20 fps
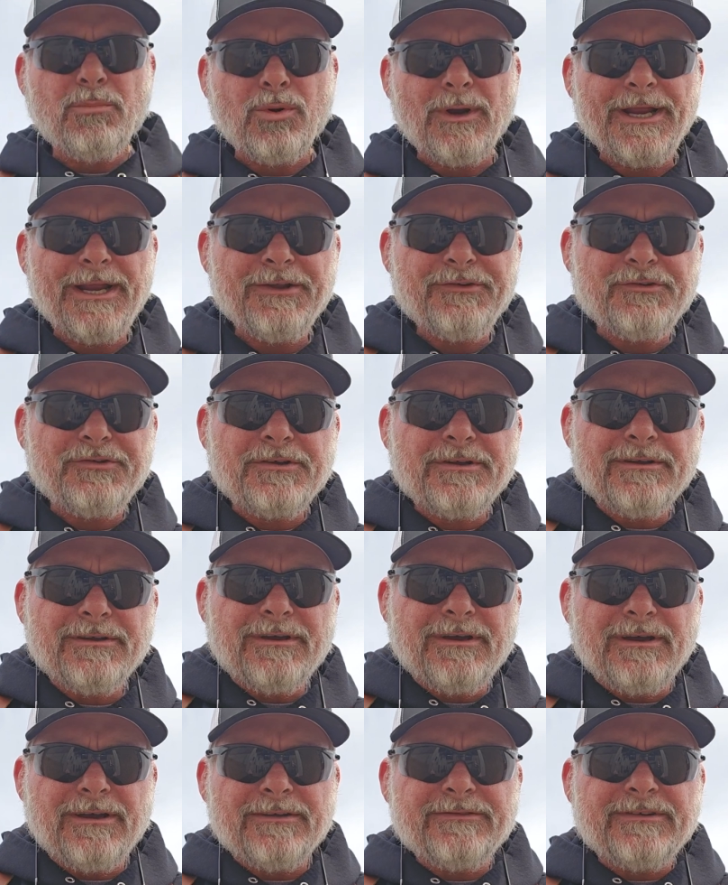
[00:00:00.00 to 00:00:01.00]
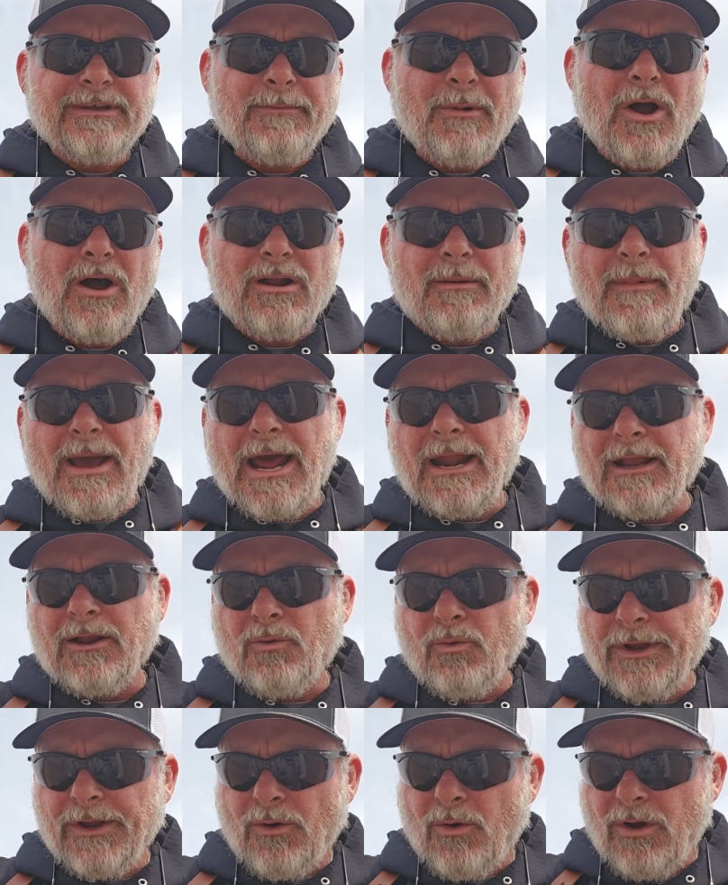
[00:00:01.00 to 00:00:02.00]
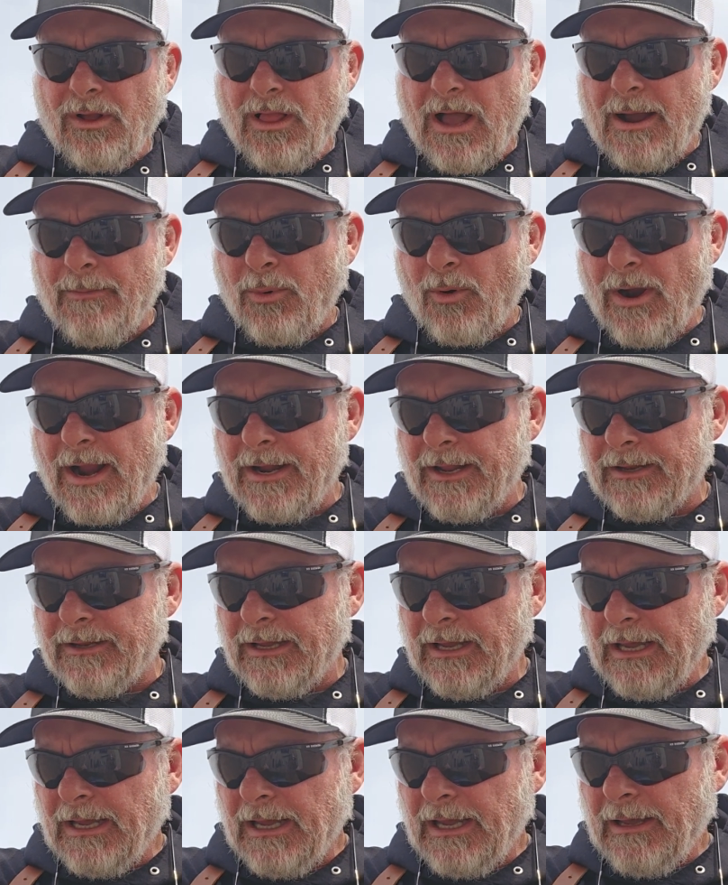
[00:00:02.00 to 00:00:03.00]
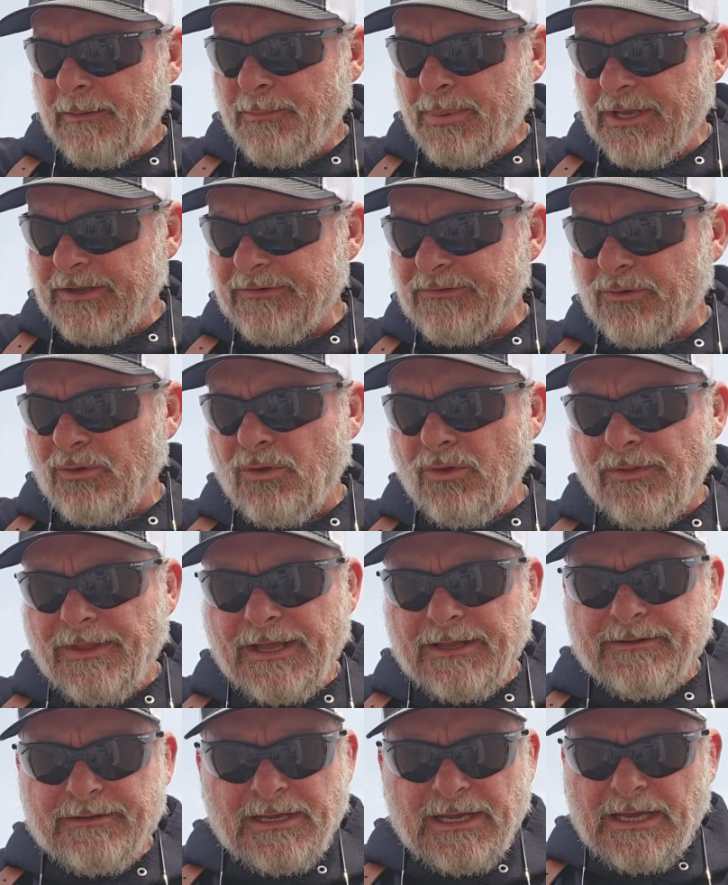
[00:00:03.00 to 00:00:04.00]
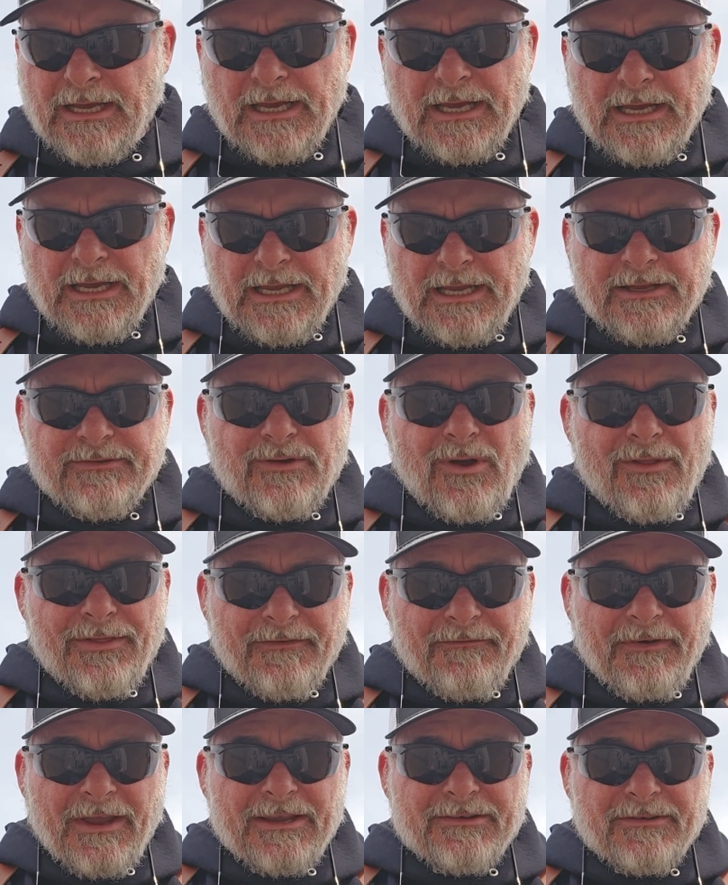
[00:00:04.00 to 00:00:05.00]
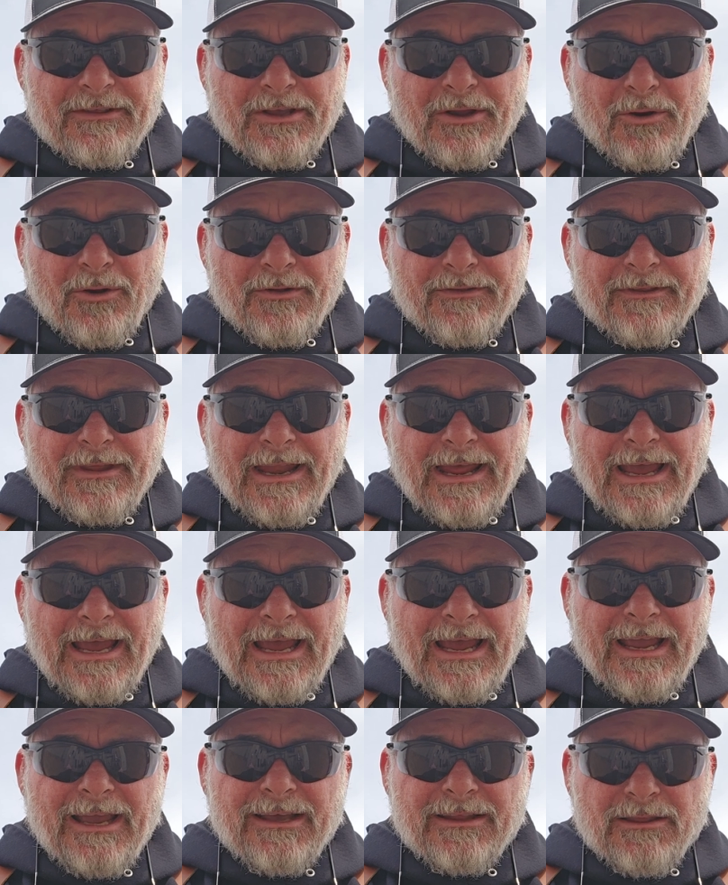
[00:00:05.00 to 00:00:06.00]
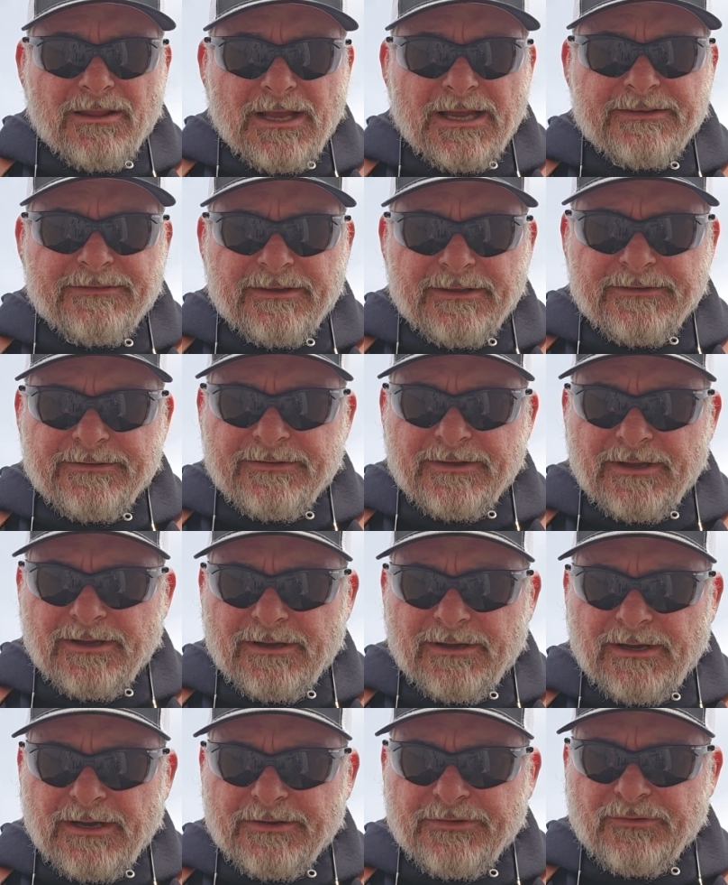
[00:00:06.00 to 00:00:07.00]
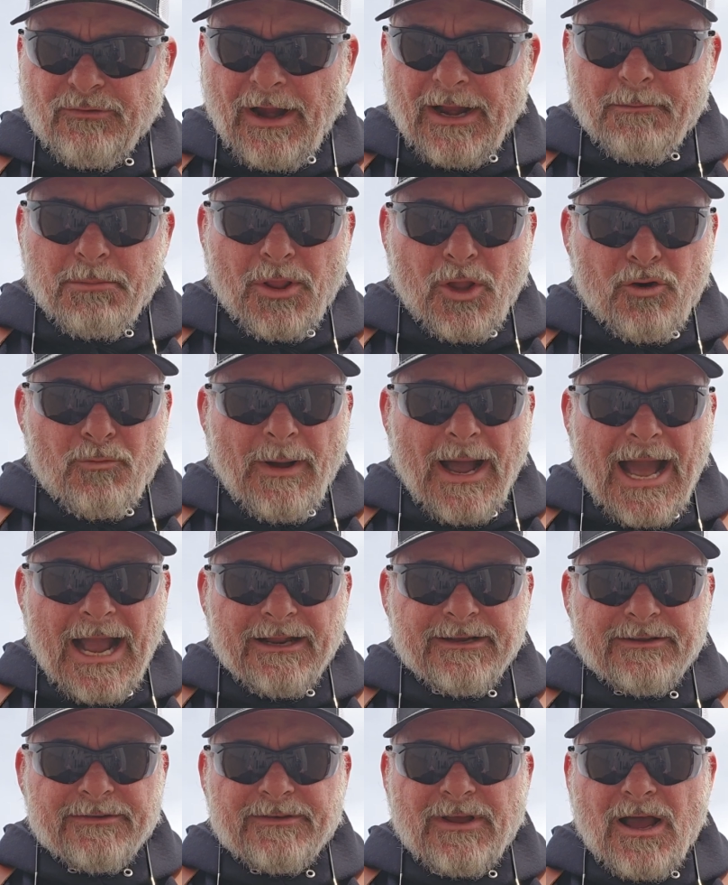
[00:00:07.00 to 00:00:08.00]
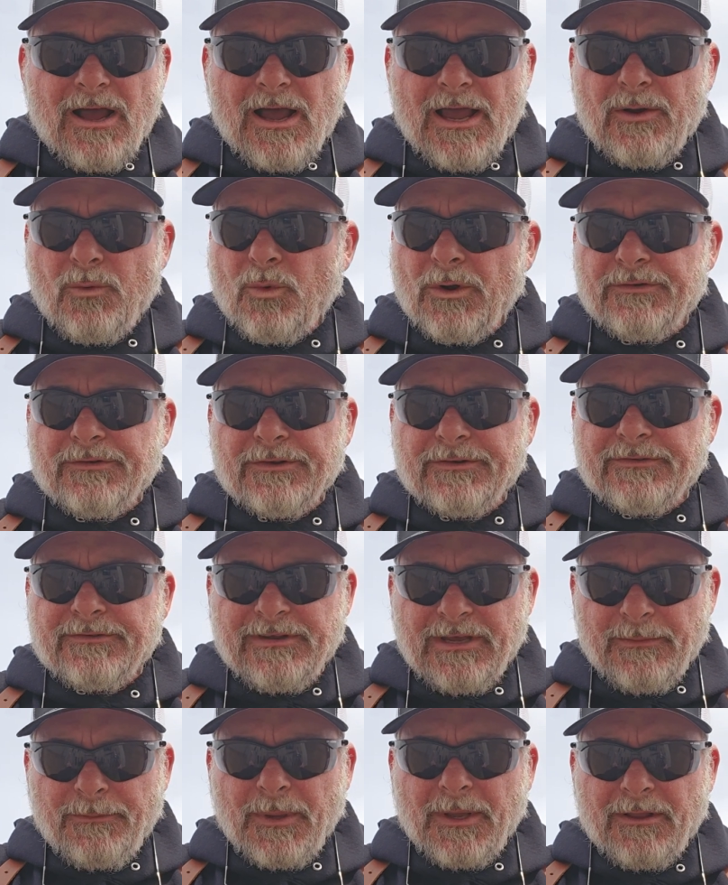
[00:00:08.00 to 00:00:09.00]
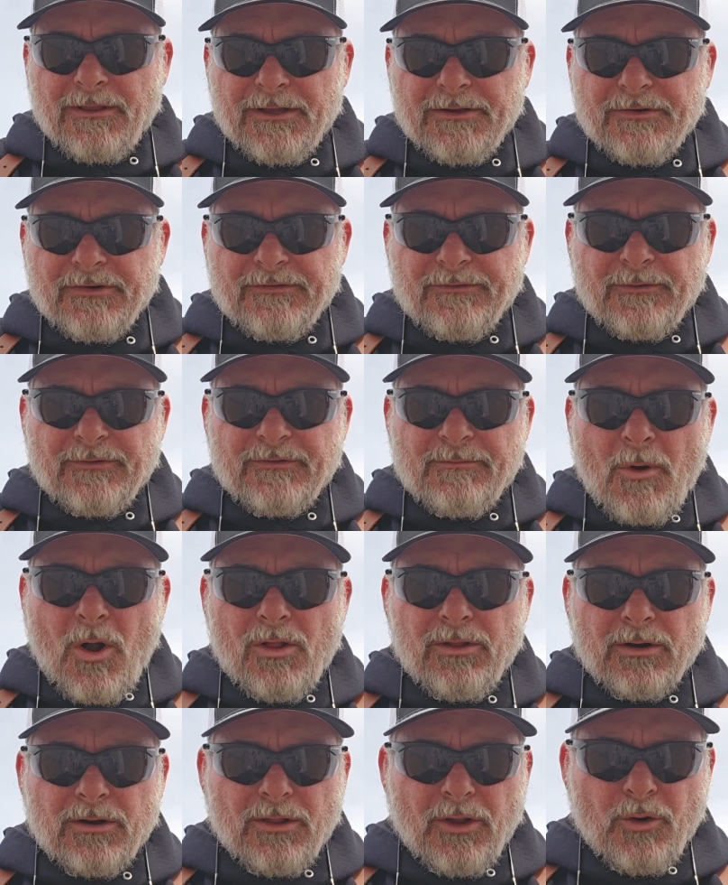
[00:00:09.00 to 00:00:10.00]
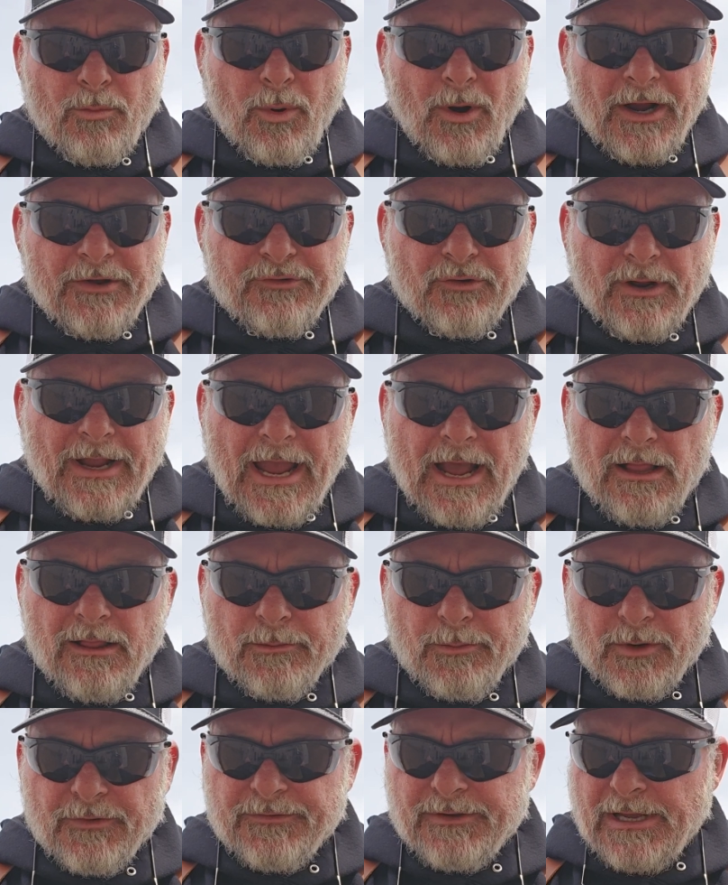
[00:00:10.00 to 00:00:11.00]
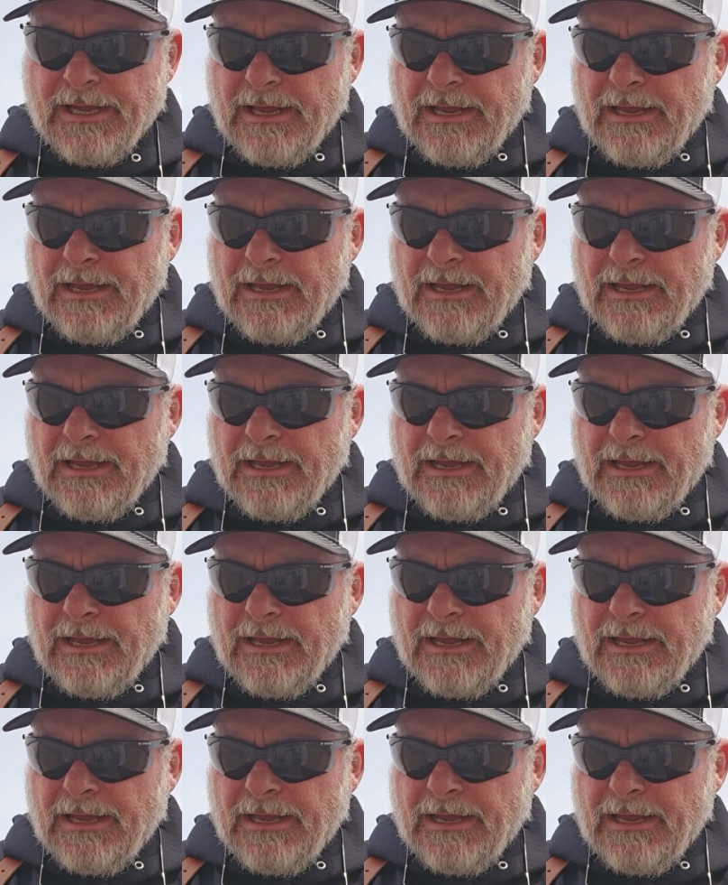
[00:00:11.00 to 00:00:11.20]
breech, semi-automatic, recoil-operated pistol that is on the face of the earth today, unless it's a straight blowback design, which is typically just for smaller, low-pressure calibers.